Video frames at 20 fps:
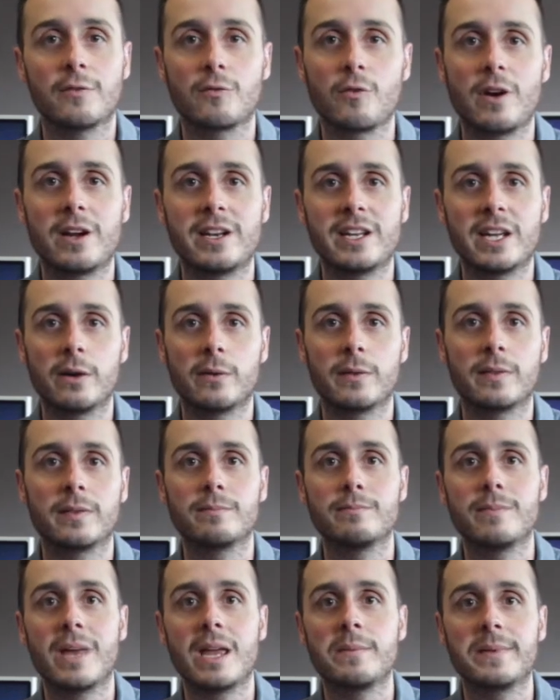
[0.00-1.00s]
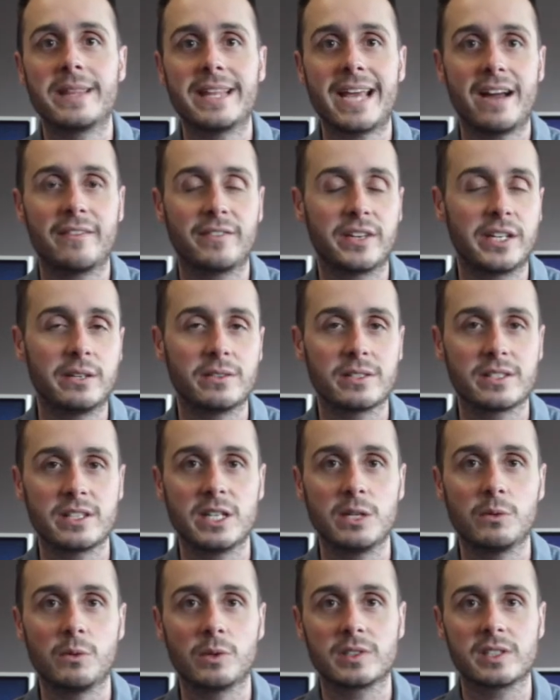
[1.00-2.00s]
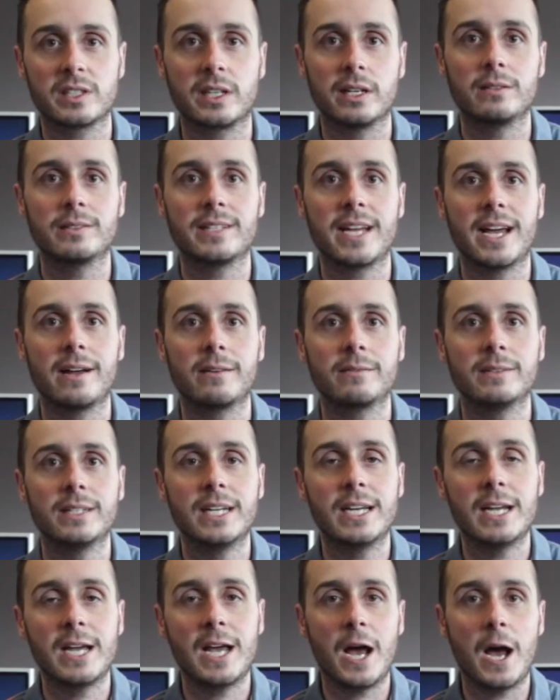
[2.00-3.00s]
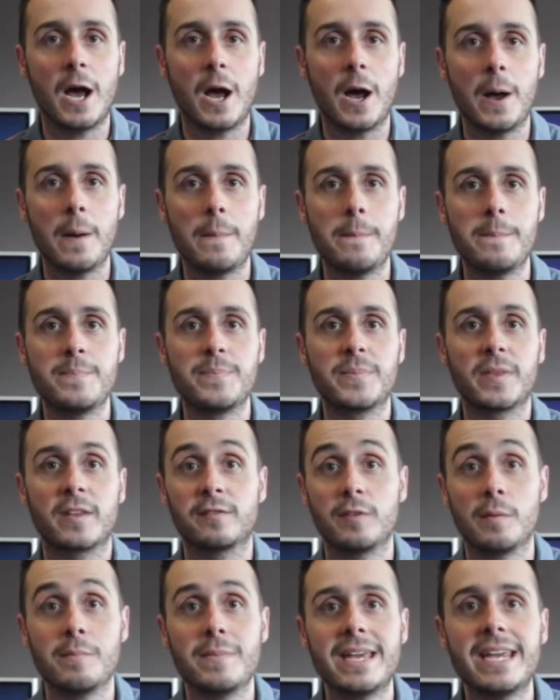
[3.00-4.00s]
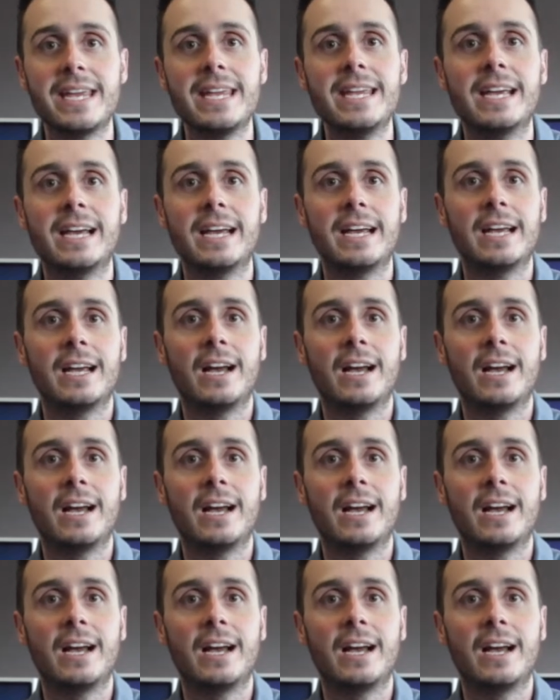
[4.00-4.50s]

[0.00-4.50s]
radio and maybe the avenues that you want to go down. For me,